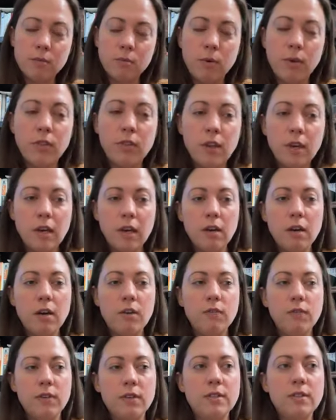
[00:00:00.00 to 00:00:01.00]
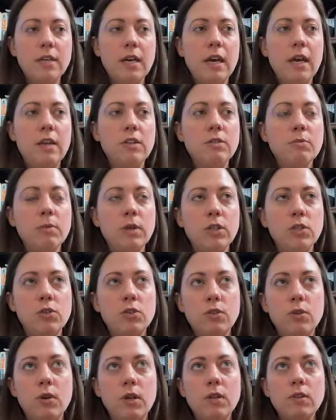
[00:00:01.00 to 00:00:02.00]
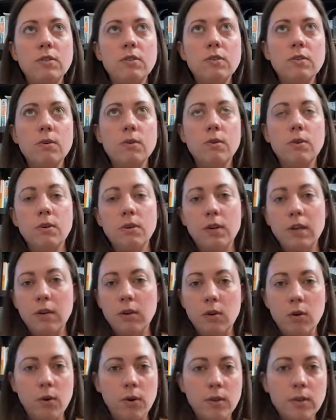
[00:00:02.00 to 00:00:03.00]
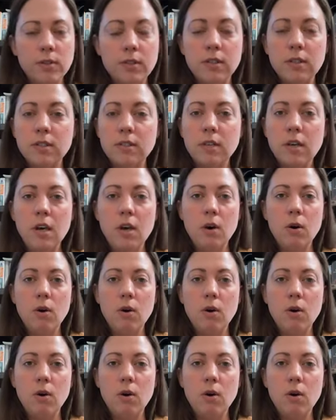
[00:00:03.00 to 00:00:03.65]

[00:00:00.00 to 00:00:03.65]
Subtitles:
And one thing I often say to my students or in courses